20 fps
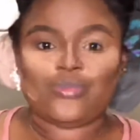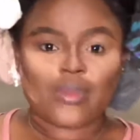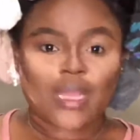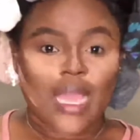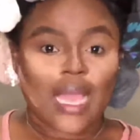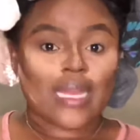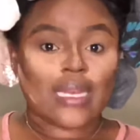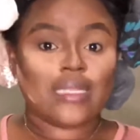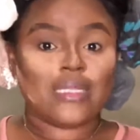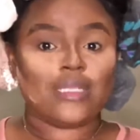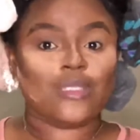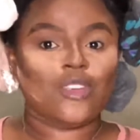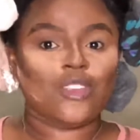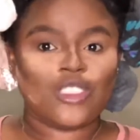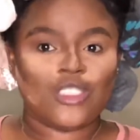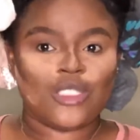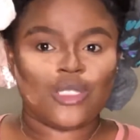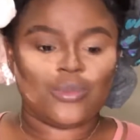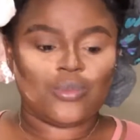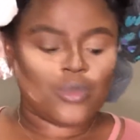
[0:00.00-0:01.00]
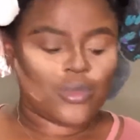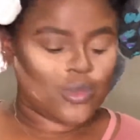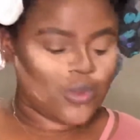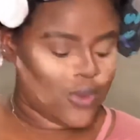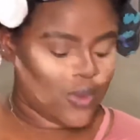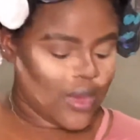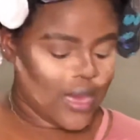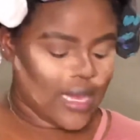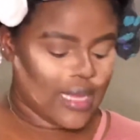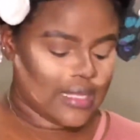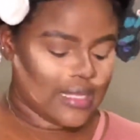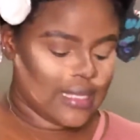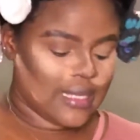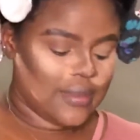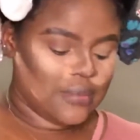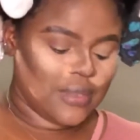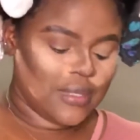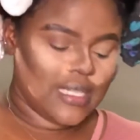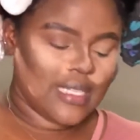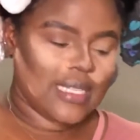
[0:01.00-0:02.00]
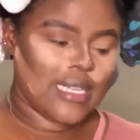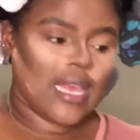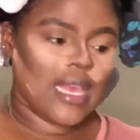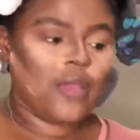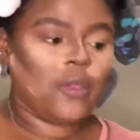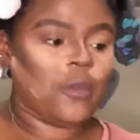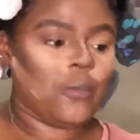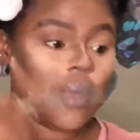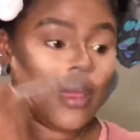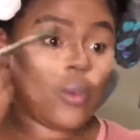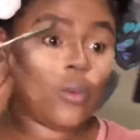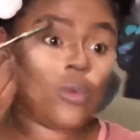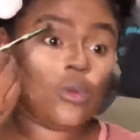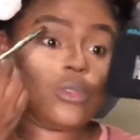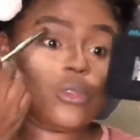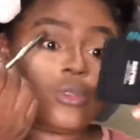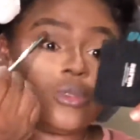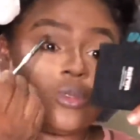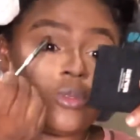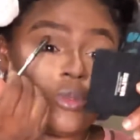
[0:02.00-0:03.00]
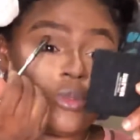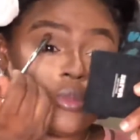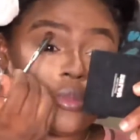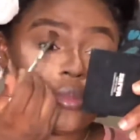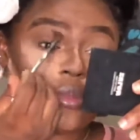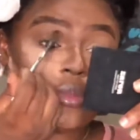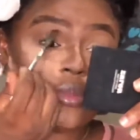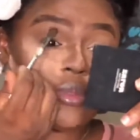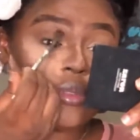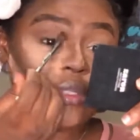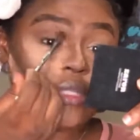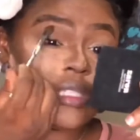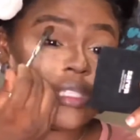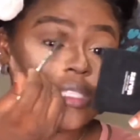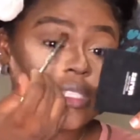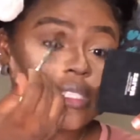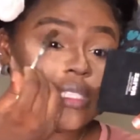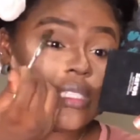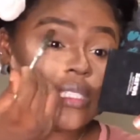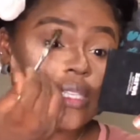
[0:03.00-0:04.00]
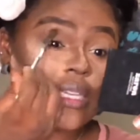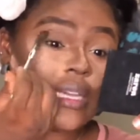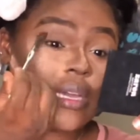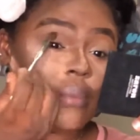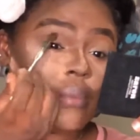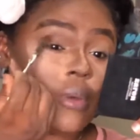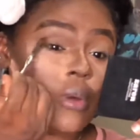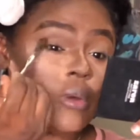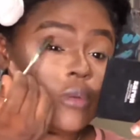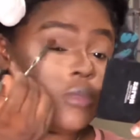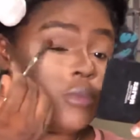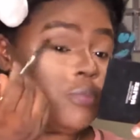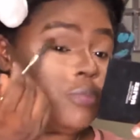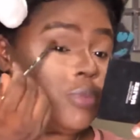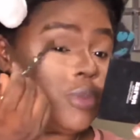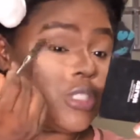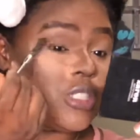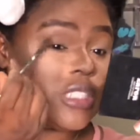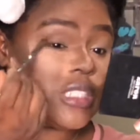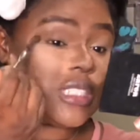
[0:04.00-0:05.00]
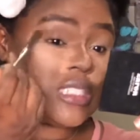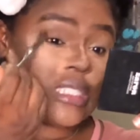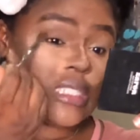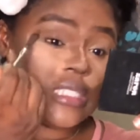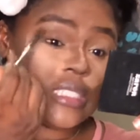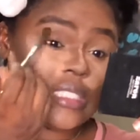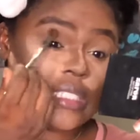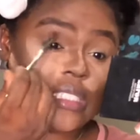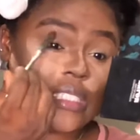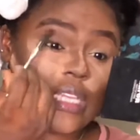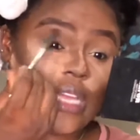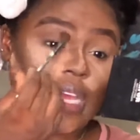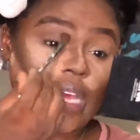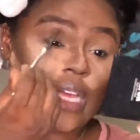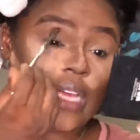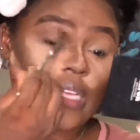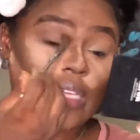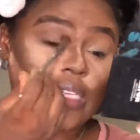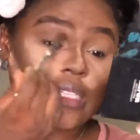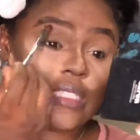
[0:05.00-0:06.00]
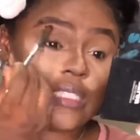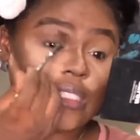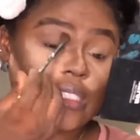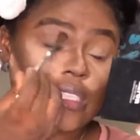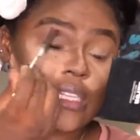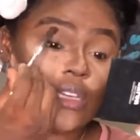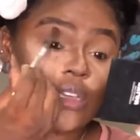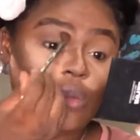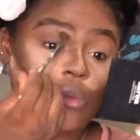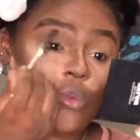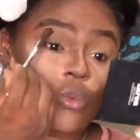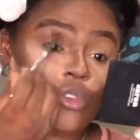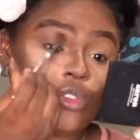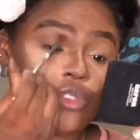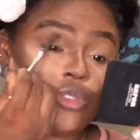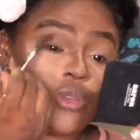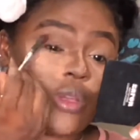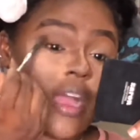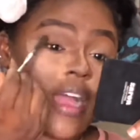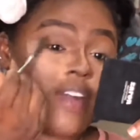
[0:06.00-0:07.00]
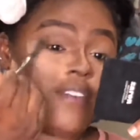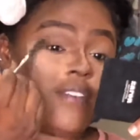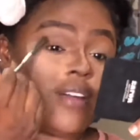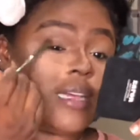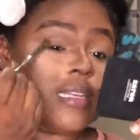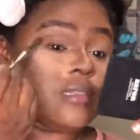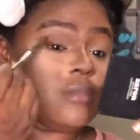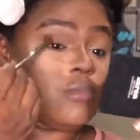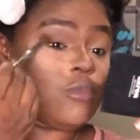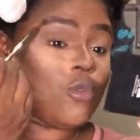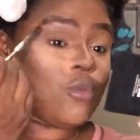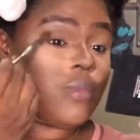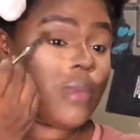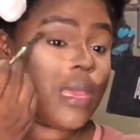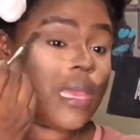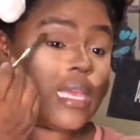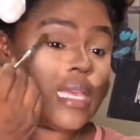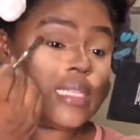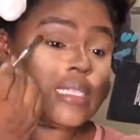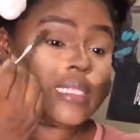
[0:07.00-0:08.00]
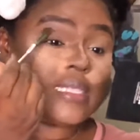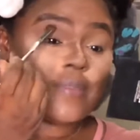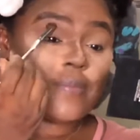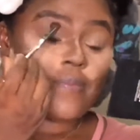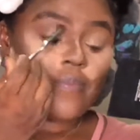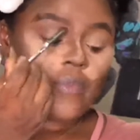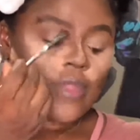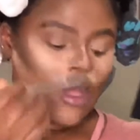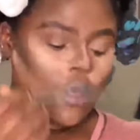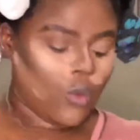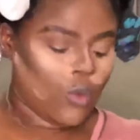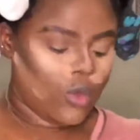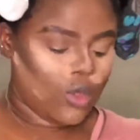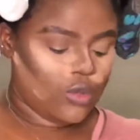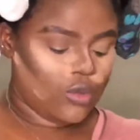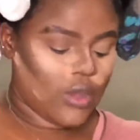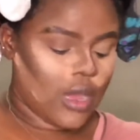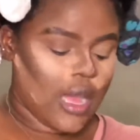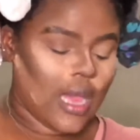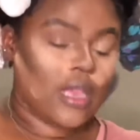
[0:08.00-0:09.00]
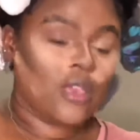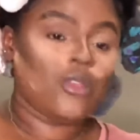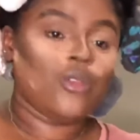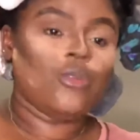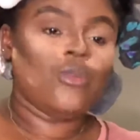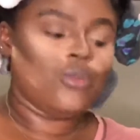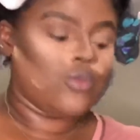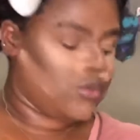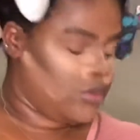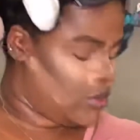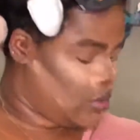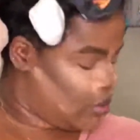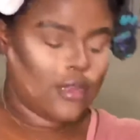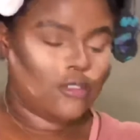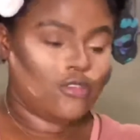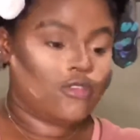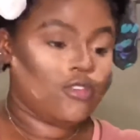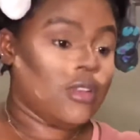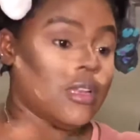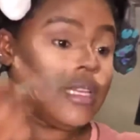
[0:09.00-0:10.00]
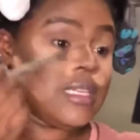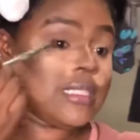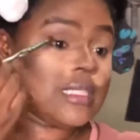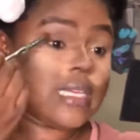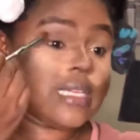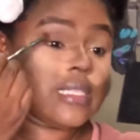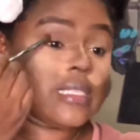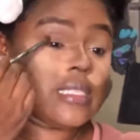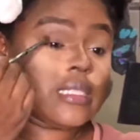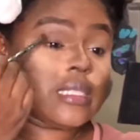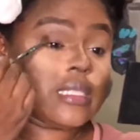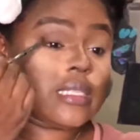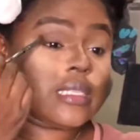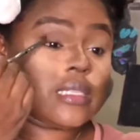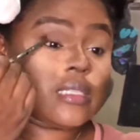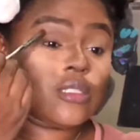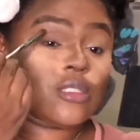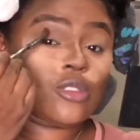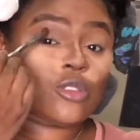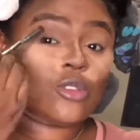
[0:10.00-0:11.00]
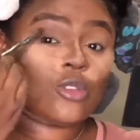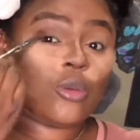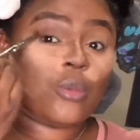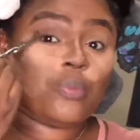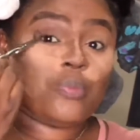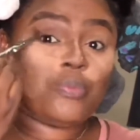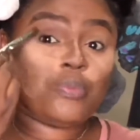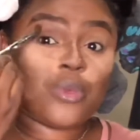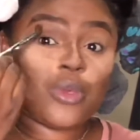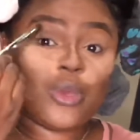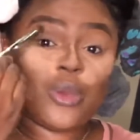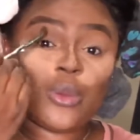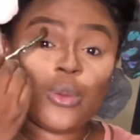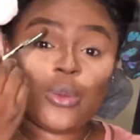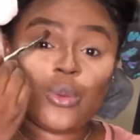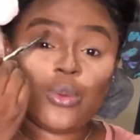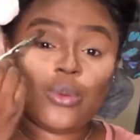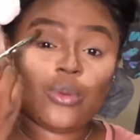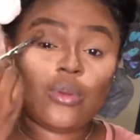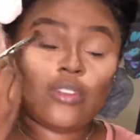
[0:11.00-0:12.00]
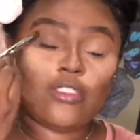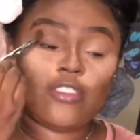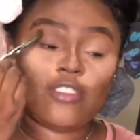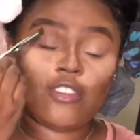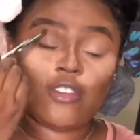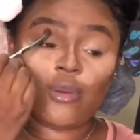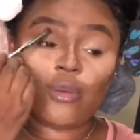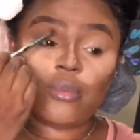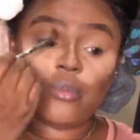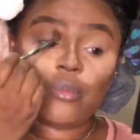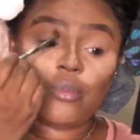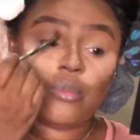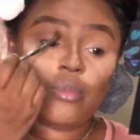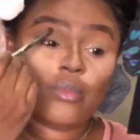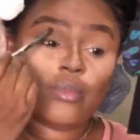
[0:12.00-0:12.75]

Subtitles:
and it's not cheap. So as a beginner, you might want to think about budgeting and what you have at the moment, what you can use. Do not let anything stop you from